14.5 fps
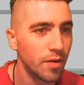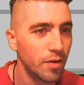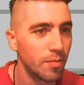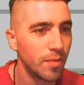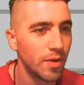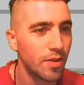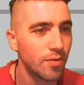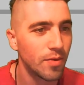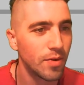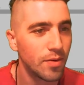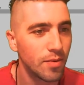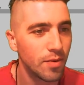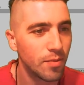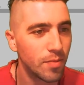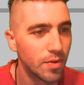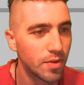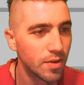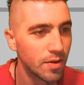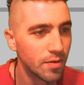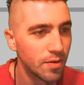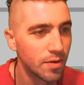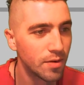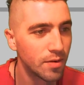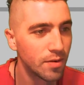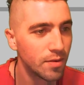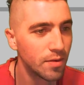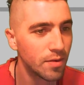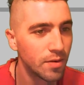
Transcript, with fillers: a mesh renderer, material